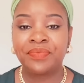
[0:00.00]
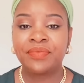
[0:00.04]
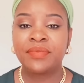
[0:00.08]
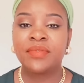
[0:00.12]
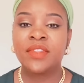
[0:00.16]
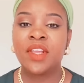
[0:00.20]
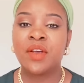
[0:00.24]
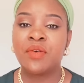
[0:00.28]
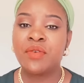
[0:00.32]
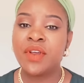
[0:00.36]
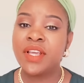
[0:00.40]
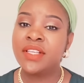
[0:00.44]

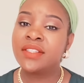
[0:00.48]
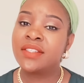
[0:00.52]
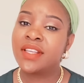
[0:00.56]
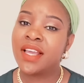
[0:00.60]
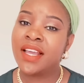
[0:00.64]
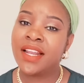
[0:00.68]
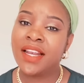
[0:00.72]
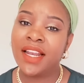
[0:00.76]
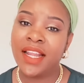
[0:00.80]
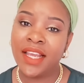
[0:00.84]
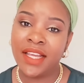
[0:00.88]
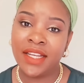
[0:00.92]
There is
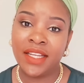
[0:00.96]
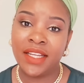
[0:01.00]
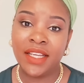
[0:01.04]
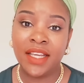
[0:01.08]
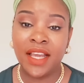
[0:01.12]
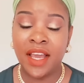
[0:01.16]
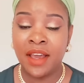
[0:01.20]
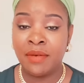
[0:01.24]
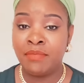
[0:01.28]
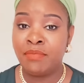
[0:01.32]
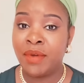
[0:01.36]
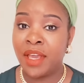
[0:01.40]
a
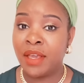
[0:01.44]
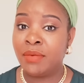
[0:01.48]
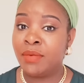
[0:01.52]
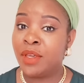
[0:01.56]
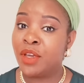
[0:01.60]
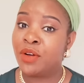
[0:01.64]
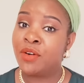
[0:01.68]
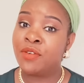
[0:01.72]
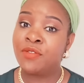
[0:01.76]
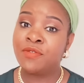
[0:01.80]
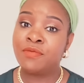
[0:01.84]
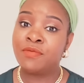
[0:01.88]
lady, a
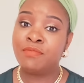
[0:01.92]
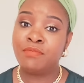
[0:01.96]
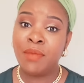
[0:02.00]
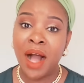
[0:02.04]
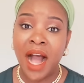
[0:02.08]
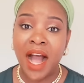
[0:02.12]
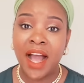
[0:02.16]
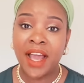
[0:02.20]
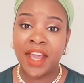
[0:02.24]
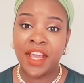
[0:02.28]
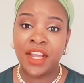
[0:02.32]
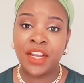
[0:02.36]
baby of
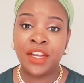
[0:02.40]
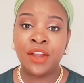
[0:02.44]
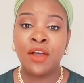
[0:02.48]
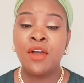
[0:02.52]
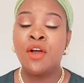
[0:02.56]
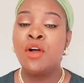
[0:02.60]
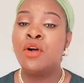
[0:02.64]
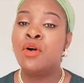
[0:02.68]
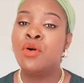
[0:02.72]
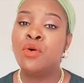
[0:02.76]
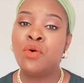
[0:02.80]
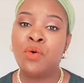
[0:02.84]
mine,
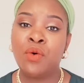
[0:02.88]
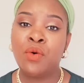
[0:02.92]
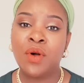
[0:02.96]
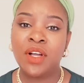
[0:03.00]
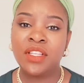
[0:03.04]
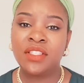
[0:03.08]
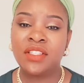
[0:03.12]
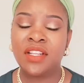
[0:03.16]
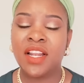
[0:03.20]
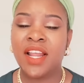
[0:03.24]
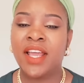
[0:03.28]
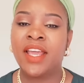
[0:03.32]
who
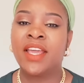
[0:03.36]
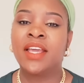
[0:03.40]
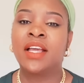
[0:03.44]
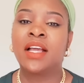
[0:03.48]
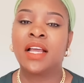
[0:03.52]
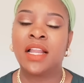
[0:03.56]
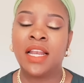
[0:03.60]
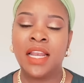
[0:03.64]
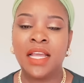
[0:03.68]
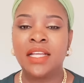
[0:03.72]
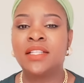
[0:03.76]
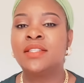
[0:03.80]
was like,
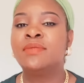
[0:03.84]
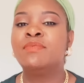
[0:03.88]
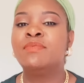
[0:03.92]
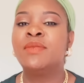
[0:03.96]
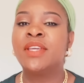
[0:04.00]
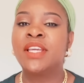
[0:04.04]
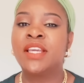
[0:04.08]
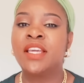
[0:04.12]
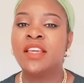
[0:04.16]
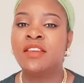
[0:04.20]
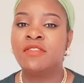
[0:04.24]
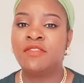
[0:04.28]
let
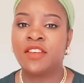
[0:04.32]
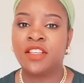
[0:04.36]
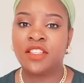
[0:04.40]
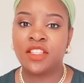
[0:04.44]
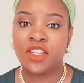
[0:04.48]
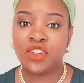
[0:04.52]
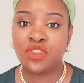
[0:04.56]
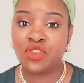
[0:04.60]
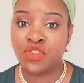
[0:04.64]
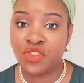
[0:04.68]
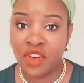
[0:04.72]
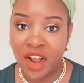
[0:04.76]
me give it
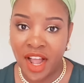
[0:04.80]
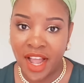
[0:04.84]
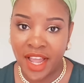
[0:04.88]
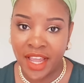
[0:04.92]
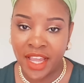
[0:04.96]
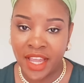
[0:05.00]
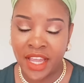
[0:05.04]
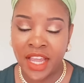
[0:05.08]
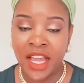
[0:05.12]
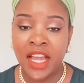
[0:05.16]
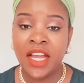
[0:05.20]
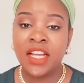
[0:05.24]
a
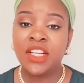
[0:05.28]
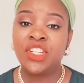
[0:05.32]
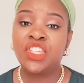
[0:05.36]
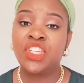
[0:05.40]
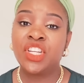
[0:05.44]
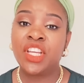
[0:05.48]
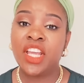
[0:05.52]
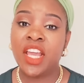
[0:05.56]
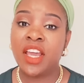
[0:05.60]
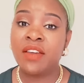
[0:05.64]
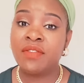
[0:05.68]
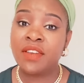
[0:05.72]
try.
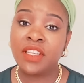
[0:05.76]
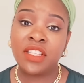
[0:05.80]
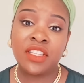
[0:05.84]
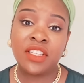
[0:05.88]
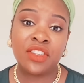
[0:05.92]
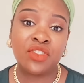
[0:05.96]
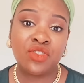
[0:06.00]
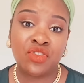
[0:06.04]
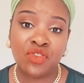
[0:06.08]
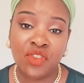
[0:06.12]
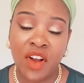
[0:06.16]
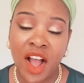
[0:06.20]
She gave it
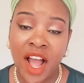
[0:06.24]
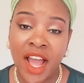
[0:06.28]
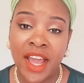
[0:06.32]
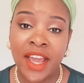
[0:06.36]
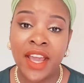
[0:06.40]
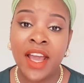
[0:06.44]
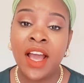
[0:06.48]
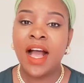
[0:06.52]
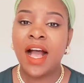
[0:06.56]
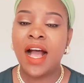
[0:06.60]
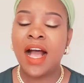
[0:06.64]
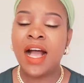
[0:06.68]
a
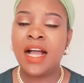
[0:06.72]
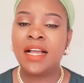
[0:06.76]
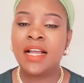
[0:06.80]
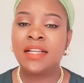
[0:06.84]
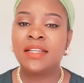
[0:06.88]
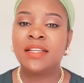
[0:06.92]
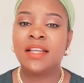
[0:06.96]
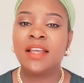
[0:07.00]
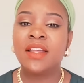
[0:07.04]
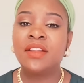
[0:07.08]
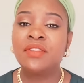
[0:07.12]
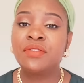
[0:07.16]
try, and
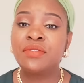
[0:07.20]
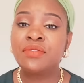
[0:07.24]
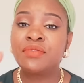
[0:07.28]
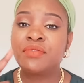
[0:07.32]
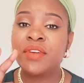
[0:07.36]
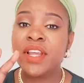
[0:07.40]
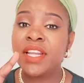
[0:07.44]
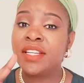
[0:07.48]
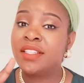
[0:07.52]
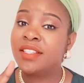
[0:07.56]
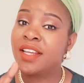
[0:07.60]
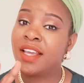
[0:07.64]
in
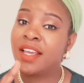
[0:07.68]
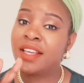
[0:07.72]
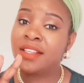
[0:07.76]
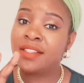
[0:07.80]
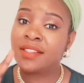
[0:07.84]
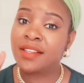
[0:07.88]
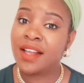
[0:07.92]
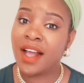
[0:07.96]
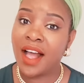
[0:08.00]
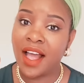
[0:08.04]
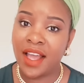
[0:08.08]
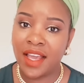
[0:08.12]
3 days,
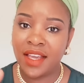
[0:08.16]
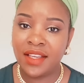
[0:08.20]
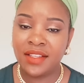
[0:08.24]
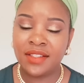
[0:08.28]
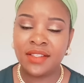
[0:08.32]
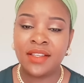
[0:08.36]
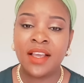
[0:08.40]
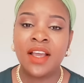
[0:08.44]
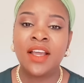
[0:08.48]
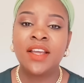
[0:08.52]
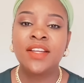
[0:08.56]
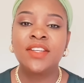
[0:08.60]

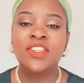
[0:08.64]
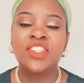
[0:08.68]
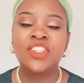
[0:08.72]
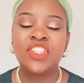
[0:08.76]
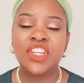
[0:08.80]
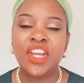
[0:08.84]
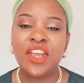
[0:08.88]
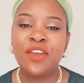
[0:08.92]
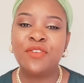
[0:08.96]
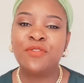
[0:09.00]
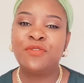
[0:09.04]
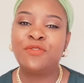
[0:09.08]
guys,
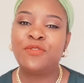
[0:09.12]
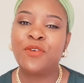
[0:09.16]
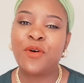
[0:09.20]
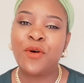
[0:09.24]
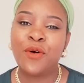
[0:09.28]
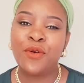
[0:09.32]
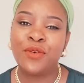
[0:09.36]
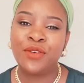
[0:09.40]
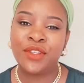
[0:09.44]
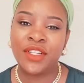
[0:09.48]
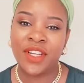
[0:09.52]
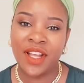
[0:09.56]
she
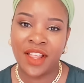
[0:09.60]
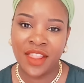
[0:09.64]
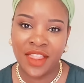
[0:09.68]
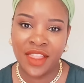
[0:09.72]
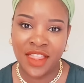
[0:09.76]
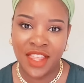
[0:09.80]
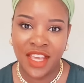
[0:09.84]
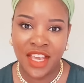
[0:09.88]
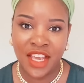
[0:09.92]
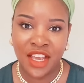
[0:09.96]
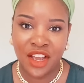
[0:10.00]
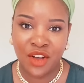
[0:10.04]
found
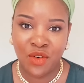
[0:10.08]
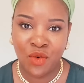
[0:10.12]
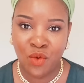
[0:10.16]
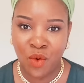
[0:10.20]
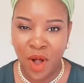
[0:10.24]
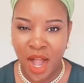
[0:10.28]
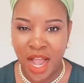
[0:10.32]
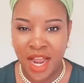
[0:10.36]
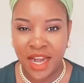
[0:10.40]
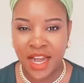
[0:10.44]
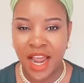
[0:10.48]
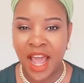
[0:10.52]
the
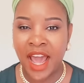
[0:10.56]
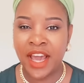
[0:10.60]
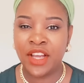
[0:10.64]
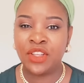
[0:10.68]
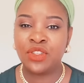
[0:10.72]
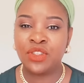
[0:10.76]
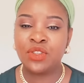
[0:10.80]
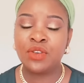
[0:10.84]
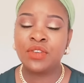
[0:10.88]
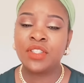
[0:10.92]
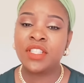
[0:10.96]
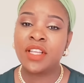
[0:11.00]
one. I
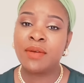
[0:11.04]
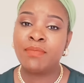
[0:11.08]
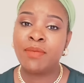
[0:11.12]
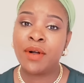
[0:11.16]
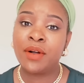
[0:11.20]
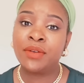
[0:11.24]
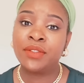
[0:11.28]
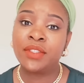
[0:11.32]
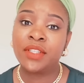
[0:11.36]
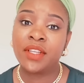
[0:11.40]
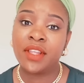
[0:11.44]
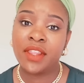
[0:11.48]
talked
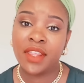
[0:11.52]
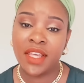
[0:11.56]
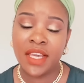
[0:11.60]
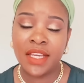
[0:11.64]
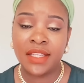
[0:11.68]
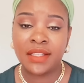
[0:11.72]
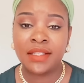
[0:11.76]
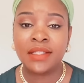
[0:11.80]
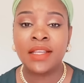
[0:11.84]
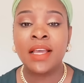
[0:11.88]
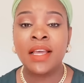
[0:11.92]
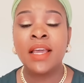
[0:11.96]
about
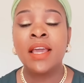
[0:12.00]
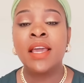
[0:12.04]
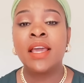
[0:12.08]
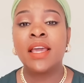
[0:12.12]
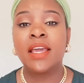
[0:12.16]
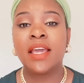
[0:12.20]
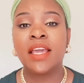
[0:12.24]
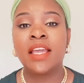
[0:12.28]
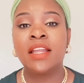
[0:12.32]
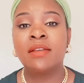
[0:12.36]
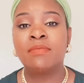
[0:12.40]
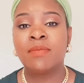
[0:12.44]
this
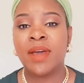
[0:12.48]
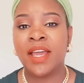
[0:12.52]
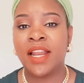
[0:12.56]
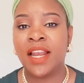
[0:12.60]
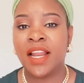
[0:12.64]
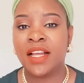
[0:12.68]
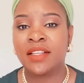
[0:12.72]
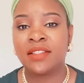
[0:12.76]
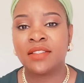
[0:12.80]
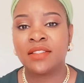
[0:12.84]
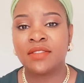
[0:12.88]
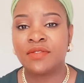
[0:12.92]
in my
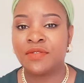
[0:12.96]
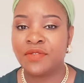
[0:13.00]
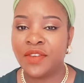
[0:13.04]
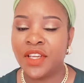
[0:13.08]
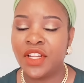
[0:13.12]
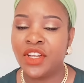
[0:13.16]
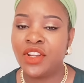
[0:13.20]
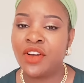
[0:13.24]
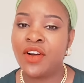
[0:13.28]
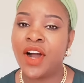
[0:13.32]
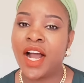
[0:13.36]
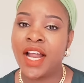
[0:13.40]
last
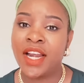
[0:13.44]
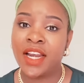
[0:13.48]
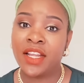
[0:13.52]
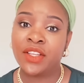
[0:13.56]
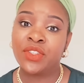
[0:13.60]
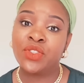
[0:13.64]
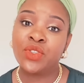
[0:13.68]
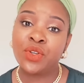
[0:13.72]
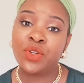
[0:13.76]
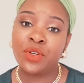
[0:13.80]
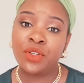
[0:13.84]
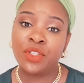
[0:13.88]
video, and I
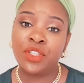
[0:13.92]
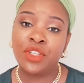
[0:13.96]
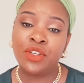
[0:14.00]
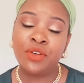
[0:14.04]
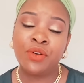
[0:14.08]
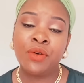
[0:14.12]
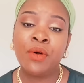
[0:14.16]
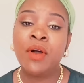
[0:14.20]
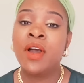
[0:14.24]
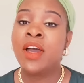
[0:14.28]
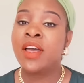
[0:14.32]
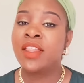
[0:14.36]
told
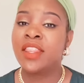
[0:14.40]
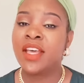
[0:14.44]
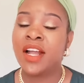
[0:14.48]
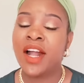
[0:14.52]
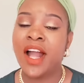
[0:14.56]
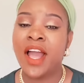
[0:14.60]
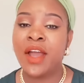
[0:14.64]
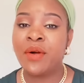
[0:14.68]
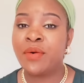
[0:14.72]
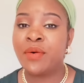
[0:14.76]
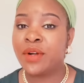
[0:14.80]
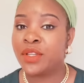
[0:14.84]
you the
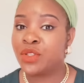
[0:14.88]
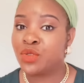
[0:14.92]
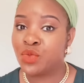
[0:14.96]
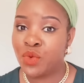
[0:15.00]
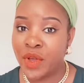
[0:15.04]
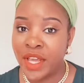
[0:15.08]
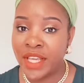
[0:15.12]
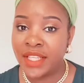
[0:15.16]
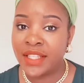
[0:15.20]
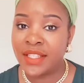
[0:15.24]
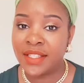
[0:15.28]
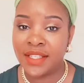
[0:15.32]
guy was
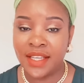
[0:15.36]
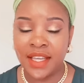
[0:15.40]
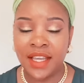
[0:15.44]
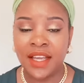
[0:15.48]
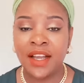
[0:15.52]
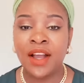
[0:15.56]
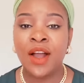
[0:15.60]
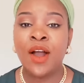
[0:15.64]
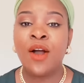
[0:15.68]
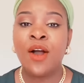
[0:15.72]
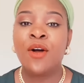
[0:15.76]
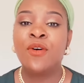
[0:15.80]

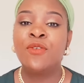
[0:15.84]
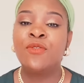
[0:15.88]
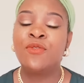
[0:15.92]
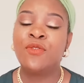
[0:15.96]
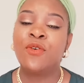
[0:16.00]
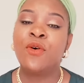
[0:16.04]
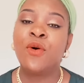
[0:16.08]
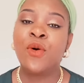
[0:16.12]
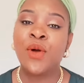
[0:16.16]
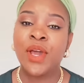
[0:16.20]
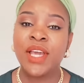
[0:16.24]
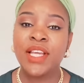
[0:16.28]
waiting
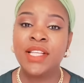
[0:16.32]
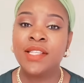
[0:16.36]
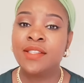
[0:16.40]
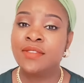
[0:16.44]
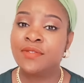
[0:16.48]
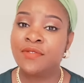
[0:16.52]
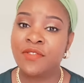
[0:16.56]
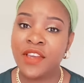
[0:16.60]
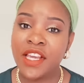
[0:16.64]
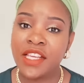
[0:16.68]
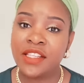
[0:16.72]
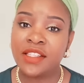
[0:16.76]
for his
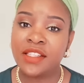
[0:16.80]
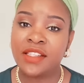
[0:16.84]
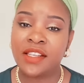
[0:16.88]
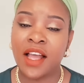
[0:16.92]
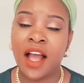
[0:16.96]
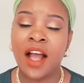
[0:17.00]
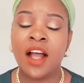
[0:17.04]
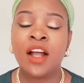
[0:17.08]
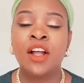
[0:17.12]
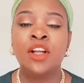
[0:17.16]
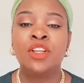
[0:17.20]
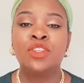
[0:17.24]

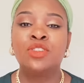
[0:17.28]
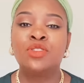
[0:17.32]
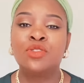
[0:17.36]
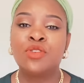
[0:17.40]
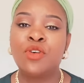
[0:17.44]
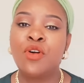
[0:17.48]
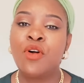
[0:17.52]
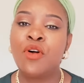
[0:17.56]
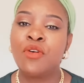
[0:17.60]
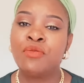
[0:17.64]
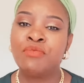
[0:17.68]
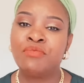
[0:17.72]
visa to
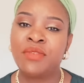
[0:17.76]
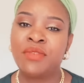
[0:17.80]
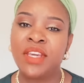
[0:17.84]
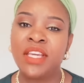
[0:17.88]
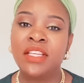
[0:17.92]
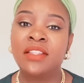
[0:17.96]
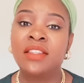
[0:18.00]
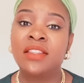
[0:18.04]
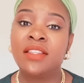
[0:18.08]
go meet